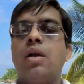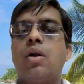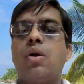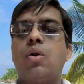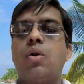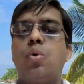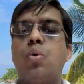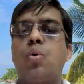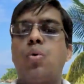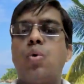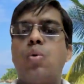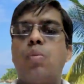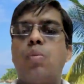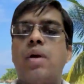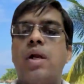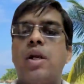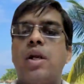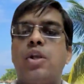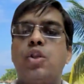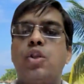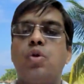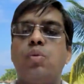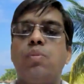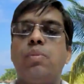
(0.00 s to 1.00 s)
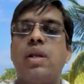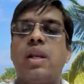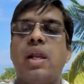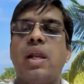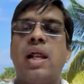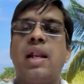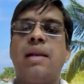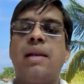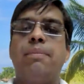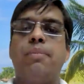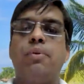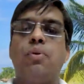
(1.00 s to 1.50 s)
glaucoma, tumor,
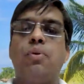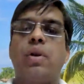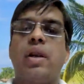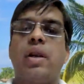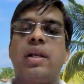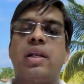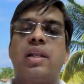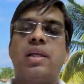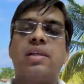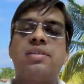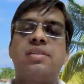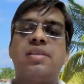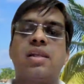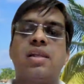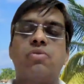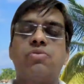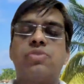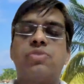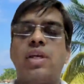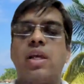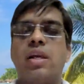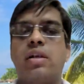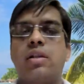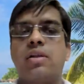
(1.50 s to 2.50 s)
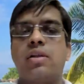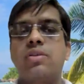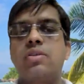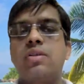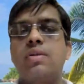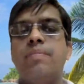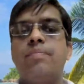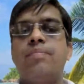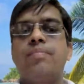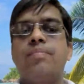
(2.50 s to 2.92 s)
and pleuritis sinusitis.